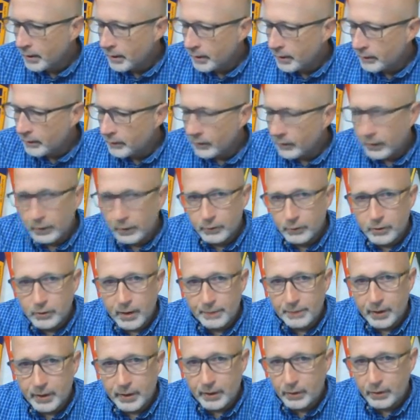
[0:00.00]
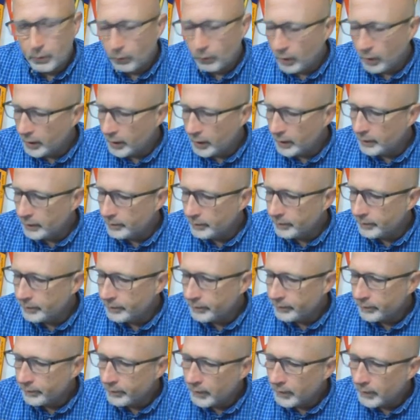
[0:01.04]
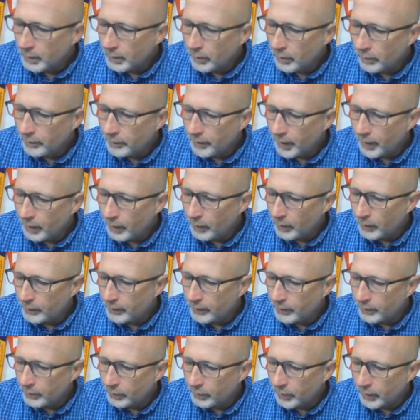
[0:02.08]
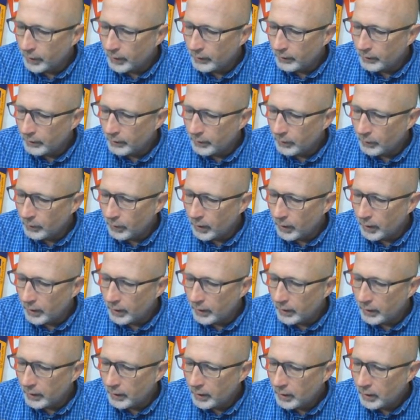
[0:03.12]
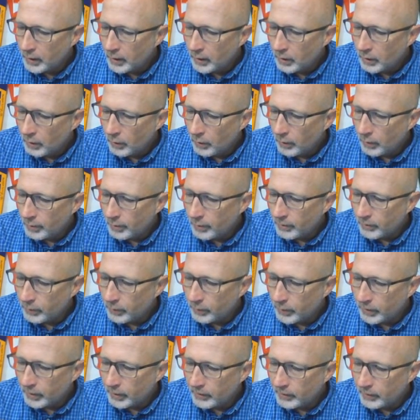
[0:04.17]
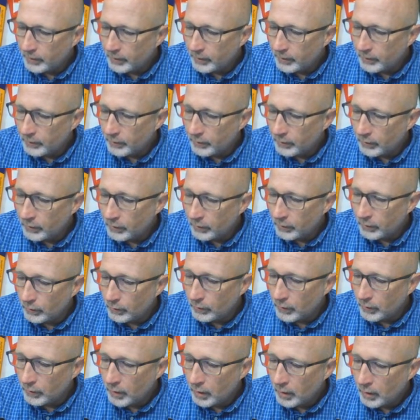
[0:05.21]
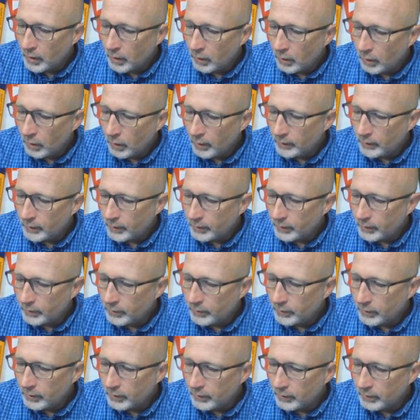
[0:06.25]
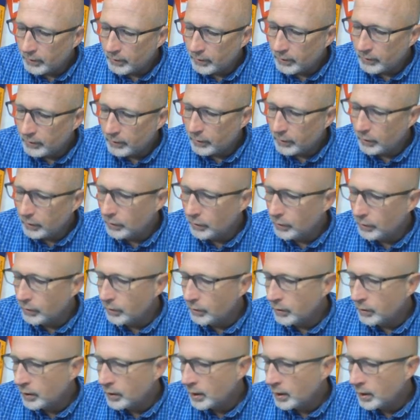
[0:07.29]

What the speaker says: And so I drop down the 1, multiply 1 times 1 gives me 1, 1 plus 1 gives me 2, 1 times 2 gives me 2,